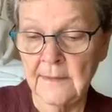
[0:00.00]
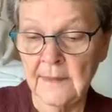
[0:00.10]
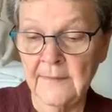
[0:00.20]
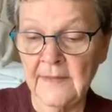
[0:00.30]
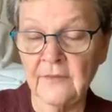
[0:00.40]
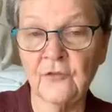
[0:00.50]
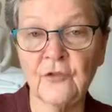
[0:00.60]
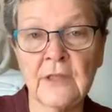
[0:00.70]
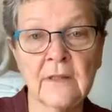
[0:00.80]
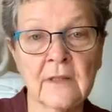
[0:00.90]
and that's
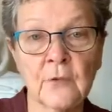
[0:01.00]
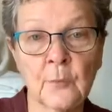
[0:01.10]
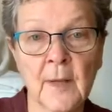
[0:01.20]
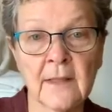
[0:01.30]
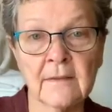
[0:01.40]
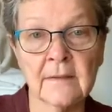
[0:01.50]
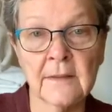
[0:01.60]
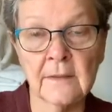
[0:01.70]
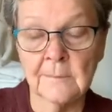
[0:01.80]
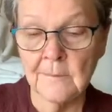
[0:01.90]
citta
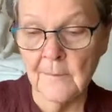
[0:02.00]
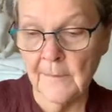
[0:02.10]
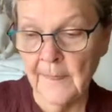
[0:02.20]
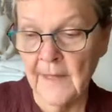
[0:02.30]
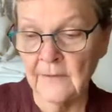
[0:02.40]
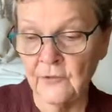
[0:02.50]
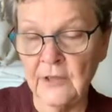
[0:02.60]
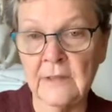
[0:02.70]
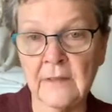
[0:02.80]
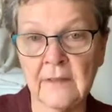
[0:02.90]
nupassana. That
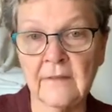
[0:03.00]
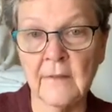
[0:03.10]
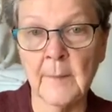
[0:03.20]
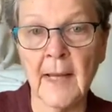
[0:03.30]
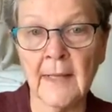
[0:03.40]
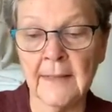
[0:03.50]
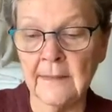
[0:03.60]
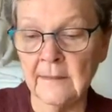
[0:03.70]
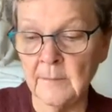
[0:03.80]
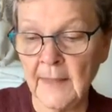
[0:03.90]
citta is the
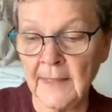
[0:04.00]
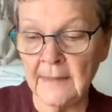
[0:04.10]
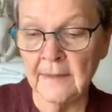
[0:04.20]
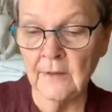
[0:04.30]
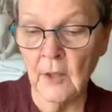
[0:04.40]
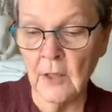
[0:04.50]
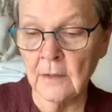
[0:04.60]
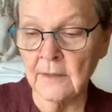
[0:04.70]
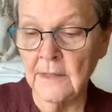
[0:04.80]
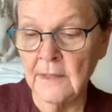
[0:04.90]
mind and heart.